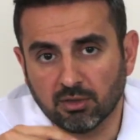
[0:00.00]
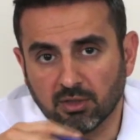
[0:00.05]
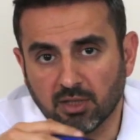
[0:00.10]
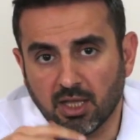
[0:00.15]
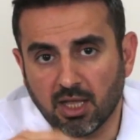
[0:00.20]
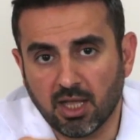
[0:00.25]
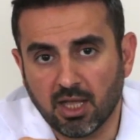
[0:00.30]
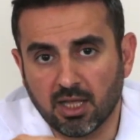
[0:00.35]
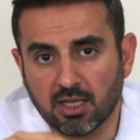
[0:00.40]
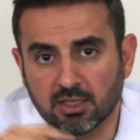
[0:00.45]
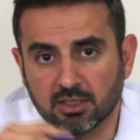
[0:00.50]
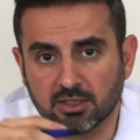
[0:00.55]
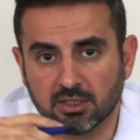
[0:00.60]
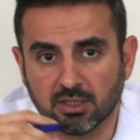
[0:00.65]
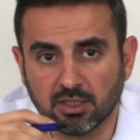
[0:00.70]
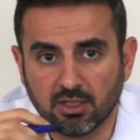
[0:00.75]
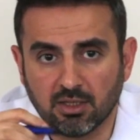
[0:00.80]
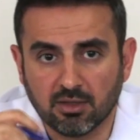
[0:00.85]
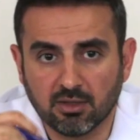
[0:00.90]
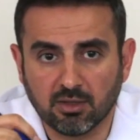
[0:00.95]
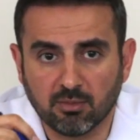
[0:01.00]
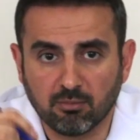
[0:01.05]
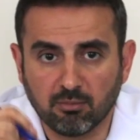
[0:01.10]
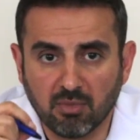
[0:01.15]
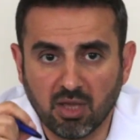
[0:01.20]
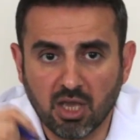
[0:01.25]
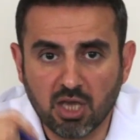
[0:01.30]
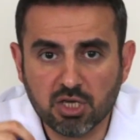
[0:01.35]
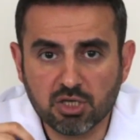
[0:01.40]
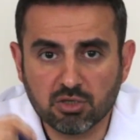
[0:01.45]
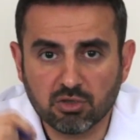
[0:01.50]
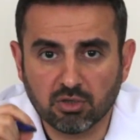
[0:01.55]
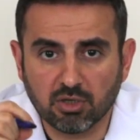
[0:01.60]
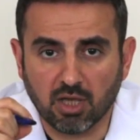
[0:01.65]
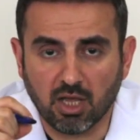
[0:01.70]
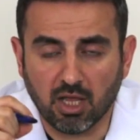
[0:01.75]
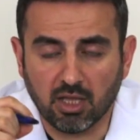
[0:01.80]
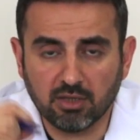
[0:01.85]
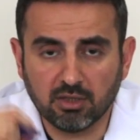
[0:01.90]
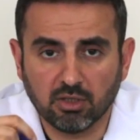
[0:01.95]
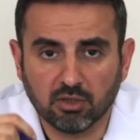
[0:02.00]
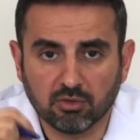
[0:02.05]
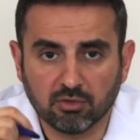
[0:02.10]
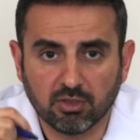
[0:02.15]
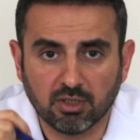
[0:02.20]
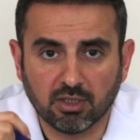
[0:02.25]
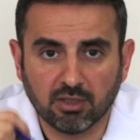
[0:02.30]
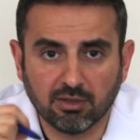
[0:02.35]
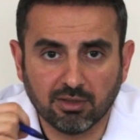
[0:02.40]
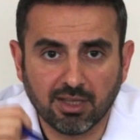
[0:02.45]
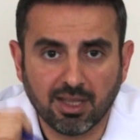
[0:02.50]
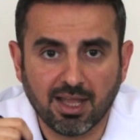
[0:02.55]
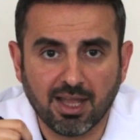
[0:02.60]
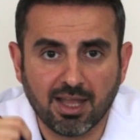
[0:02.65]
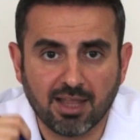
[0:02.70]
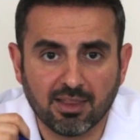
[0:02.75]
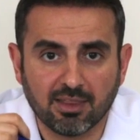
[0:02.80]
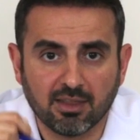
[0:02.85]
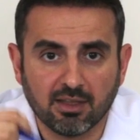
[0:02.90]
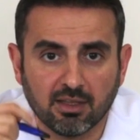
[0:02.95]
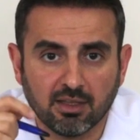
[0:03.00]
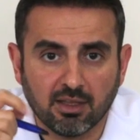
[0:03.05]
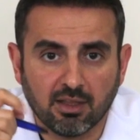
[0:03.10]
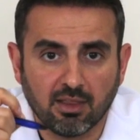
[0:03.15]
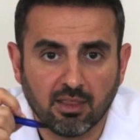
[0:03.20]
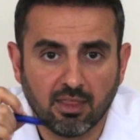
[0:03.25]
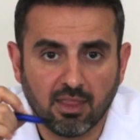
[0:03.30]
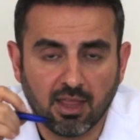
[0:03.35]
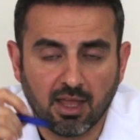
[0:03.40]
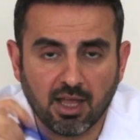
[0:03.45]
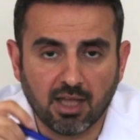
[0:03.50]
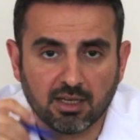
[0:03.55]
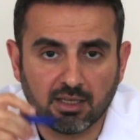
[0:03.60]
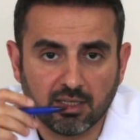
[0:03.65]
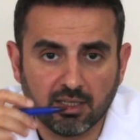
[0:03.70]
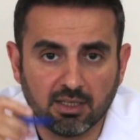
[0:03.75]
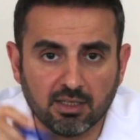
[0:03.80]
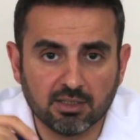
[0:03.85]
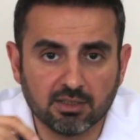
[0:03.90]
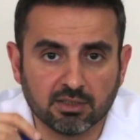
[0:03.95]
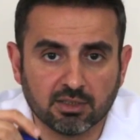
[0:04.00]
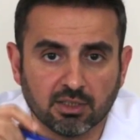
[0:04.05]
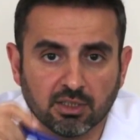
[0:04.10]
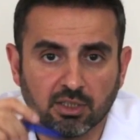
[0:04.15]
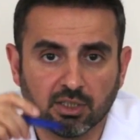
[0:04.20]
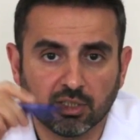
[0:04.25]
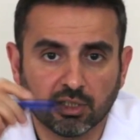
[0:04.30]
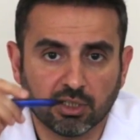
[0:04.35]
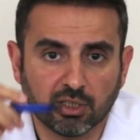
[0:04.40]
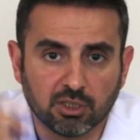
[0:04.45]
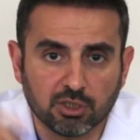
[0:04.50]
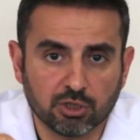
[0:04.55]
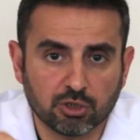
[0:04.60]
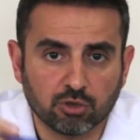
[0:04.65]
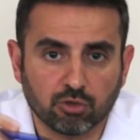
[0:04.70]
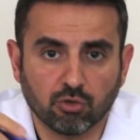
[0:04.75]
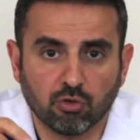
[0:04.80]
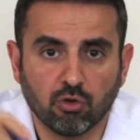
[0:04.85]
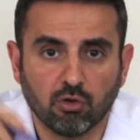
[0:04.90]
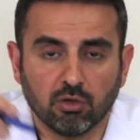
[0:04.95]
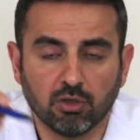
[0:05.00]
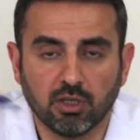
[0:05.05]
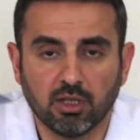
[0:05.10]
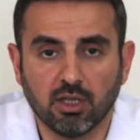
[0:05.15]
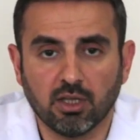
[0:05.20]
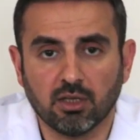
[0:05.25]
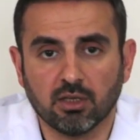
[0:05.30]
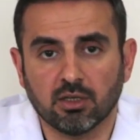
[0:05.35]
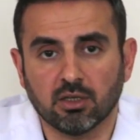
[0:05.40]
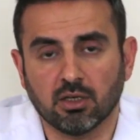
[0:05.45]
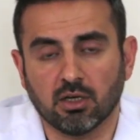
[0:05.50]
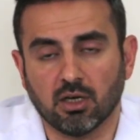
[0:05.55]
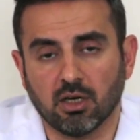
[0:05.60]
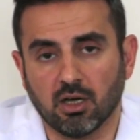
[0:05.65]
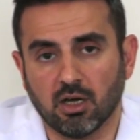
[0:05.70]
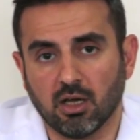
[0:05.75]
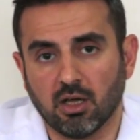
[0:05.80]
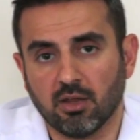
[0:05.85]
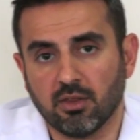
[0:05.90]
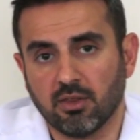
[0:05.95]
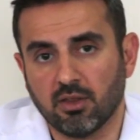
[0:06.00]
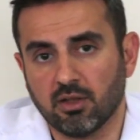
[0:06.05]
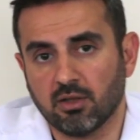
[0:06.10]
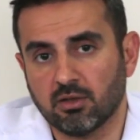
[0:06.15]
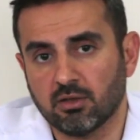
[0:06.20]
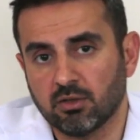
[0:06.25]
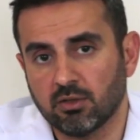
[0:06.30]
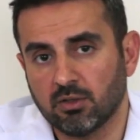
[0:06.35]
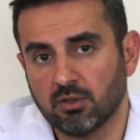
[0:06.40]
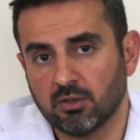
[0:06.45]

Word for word: gland is a major endocrine gland that is controlling other